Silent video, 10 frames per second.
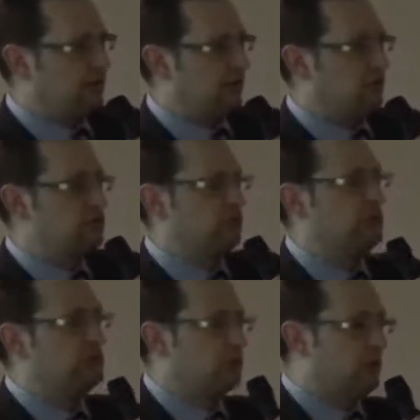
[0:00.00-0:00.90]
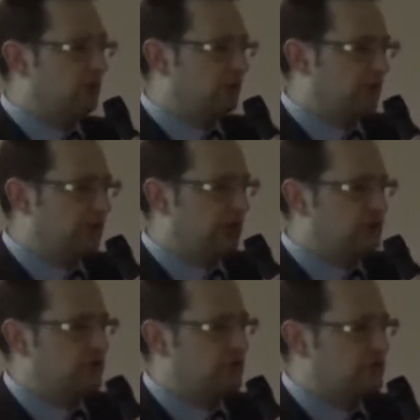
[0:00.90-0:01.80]
those renewal
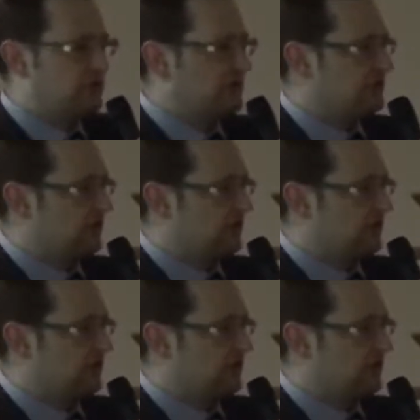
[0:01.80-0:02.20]
notifications